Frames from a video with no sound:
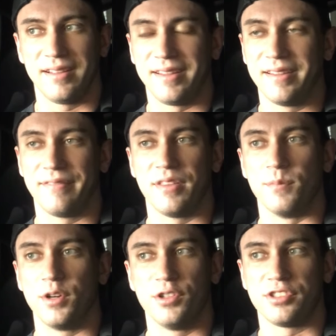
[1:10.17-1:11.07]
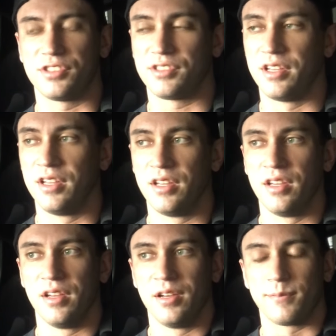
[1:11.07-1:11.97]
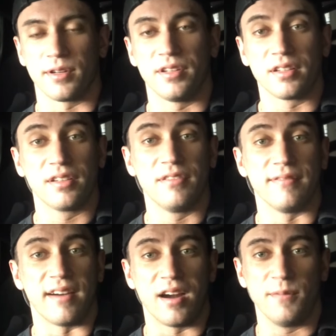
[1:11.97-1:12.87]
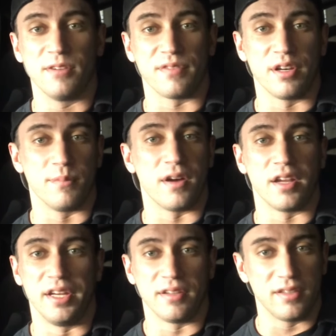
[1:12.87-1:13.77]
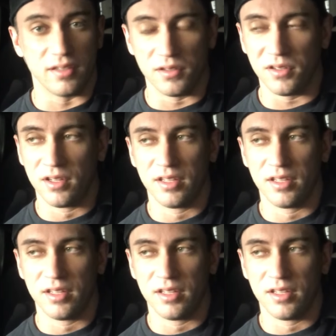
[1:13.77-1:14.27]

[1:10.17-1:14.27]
give the most productive environment for your body to heal.